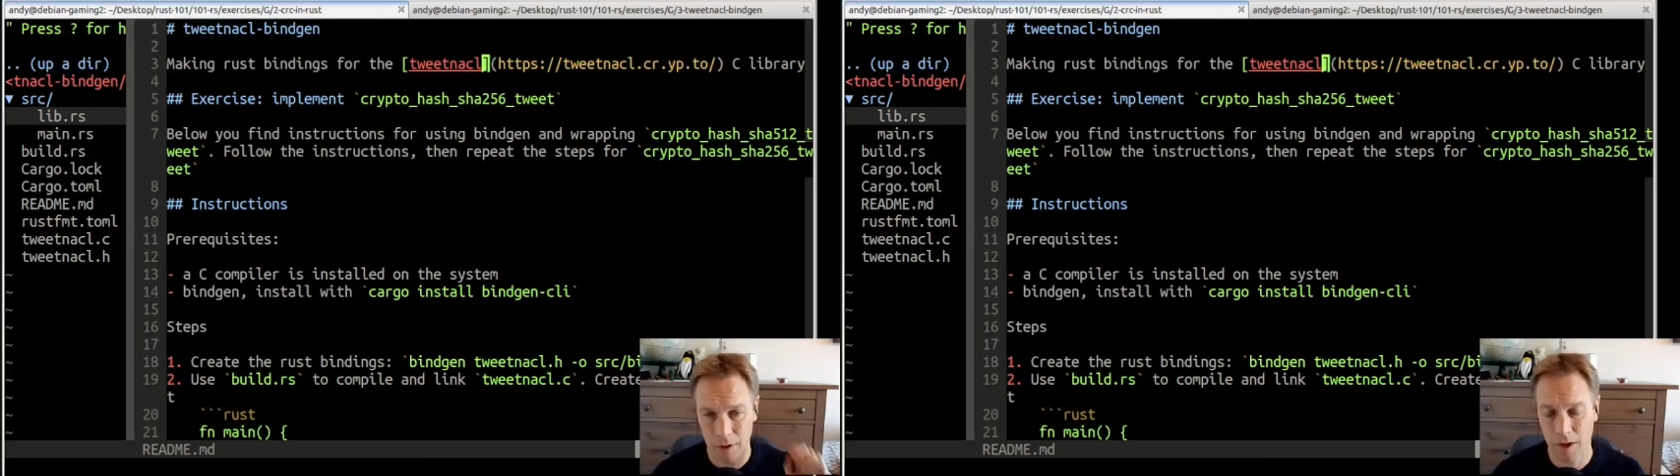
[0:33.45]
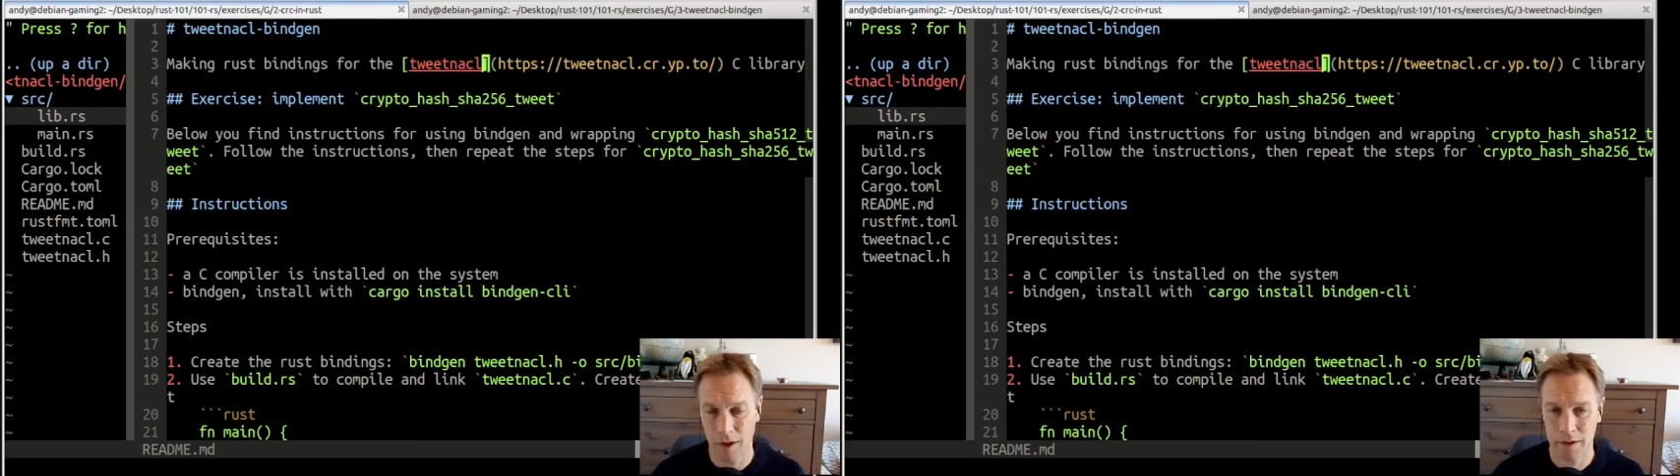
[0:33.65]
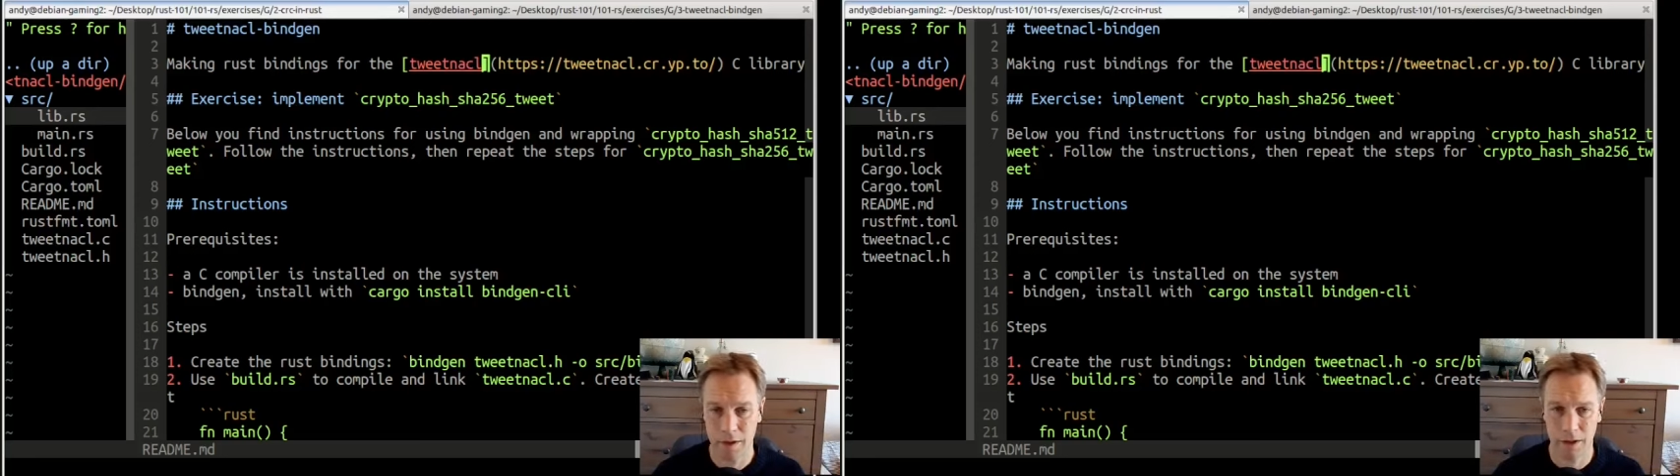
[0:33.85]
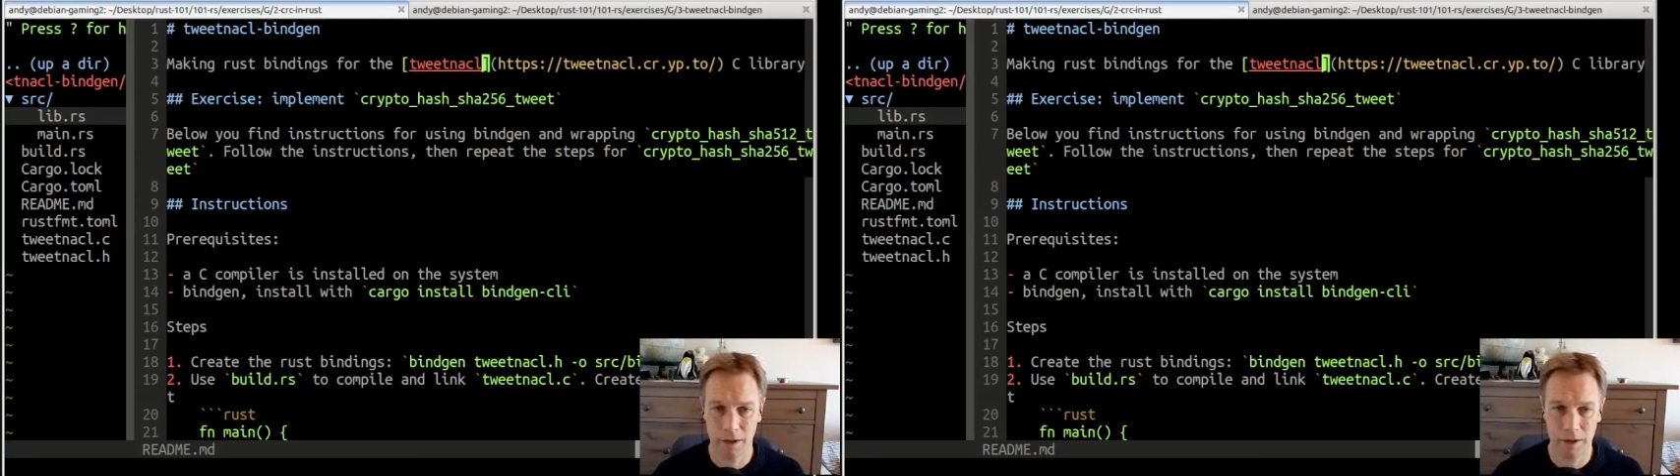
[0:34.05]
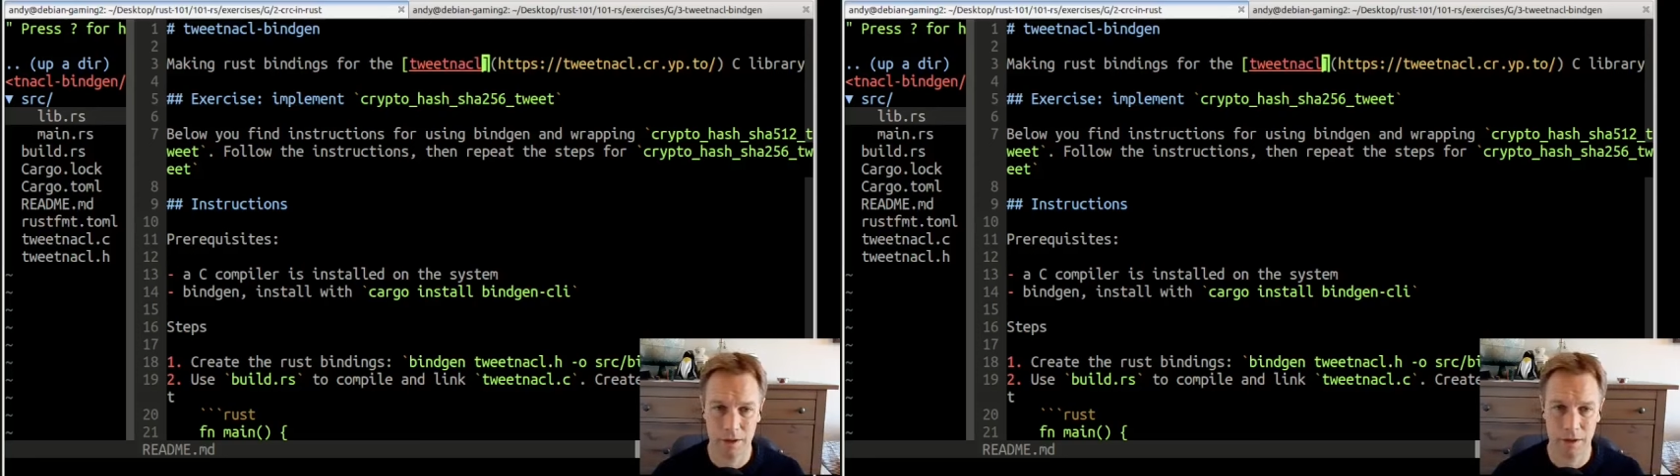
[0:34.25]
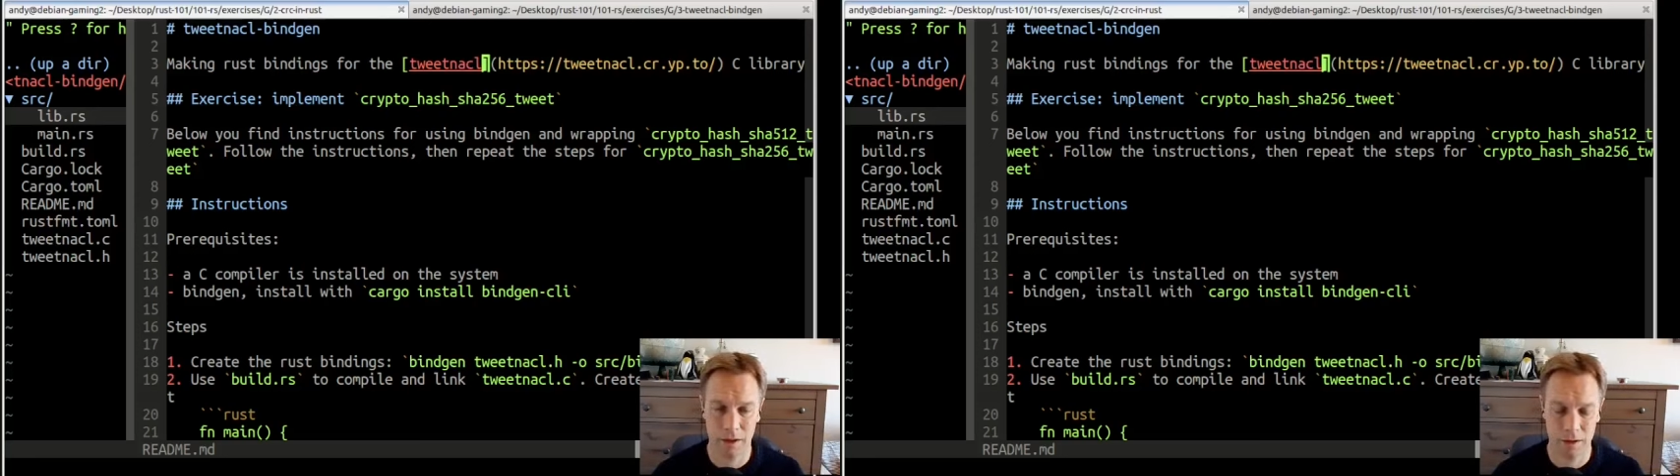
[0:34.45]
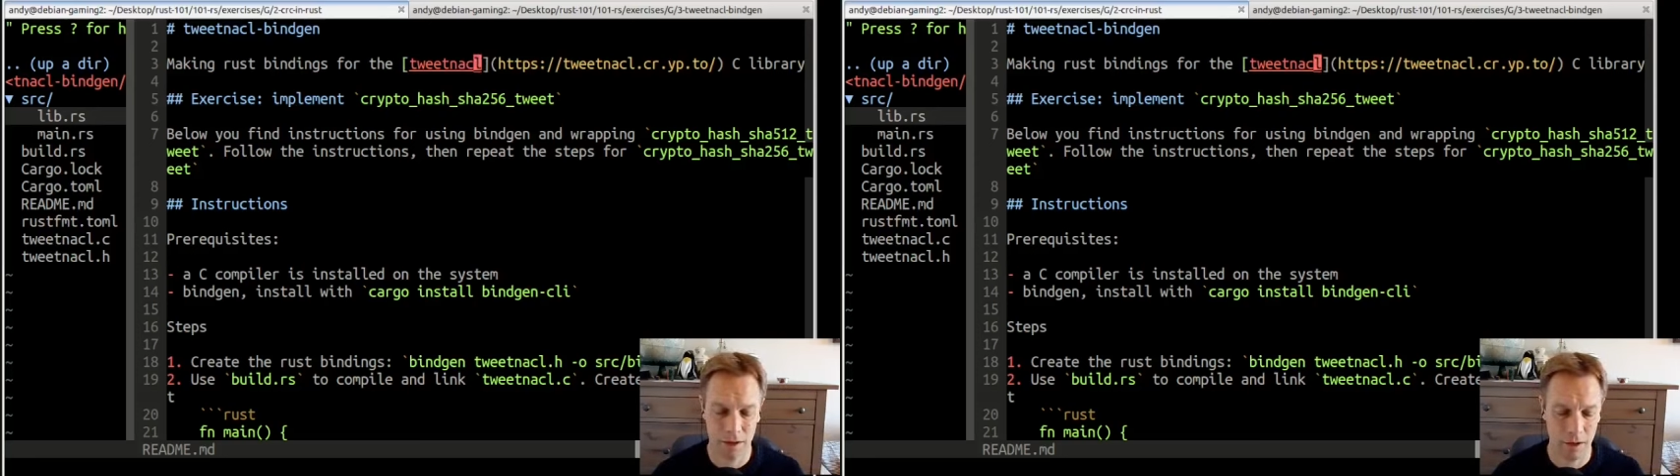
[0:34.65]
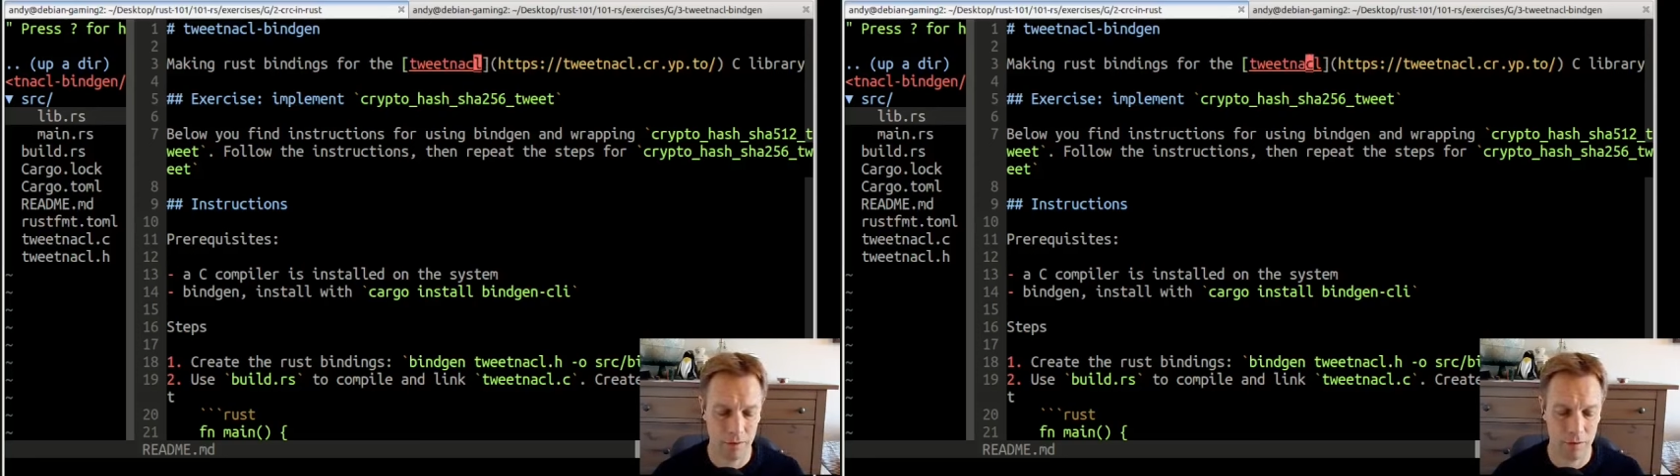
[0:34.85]
It is a
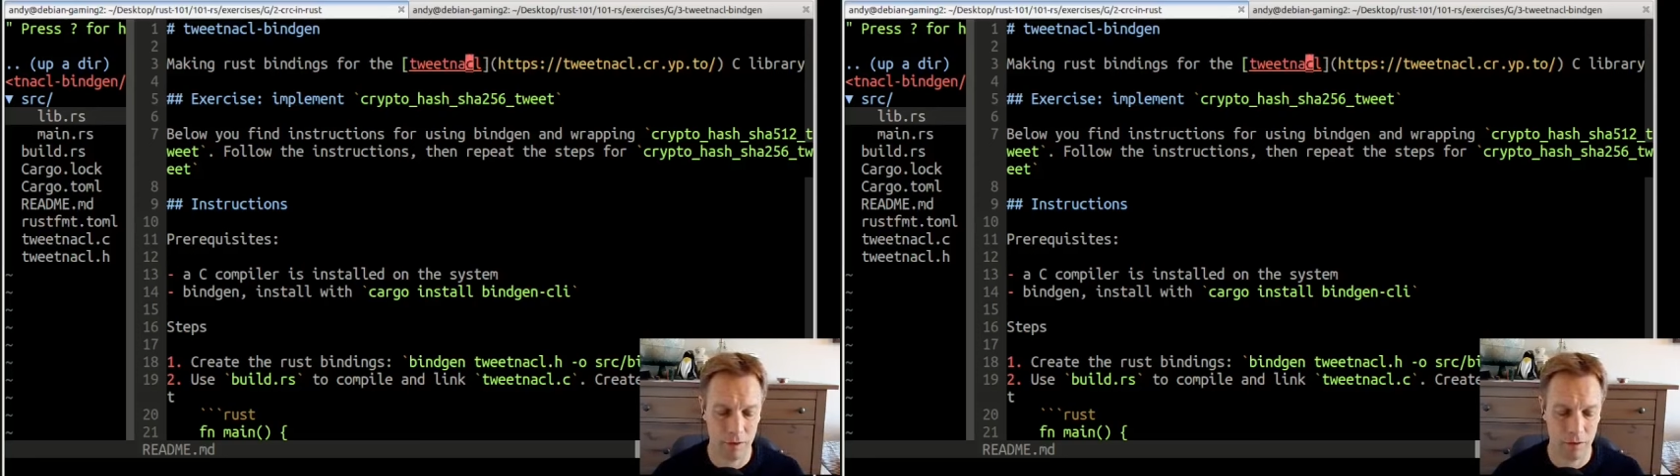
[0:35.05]
set of